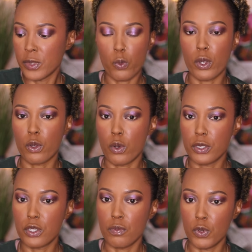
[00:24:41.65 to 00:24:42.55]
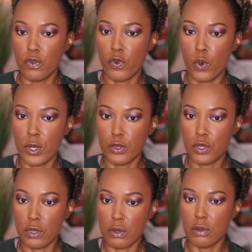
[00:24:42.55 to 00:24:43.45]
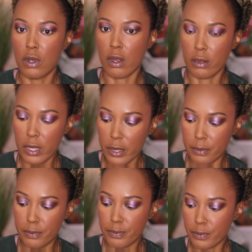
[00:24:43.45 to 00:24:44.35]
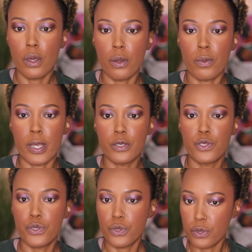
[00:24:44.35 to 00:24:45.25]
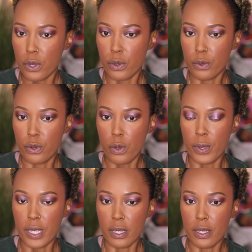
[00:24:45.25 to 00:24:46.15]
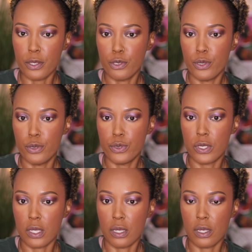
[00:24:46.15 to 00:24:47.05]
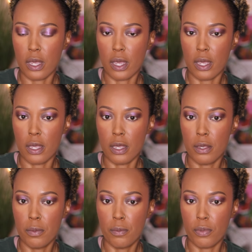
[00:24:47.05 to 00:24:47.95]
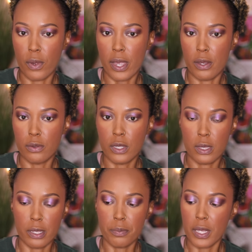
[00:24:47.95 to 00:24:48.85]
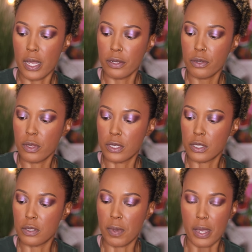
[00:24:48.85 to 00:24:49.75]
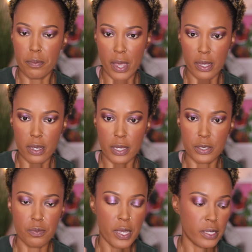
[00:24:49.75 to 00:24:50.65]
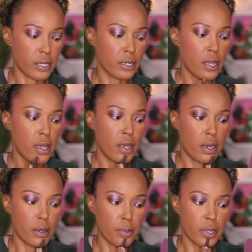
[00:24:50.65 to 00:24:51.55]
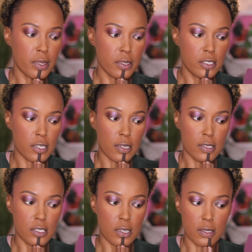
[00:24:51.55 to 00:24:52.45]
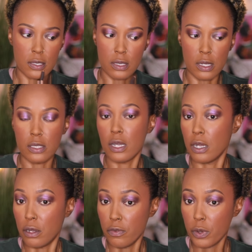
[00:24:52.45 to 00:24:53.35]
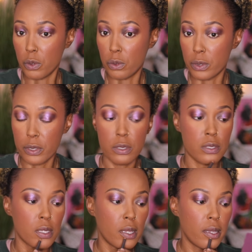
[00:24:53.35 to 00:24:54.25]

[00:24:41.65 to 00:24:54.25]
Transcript: We're going to move on to our lip. All right, so going in using a brown lip liner. This is by MAC Cosmetic um, in the shade Chestnut, of course.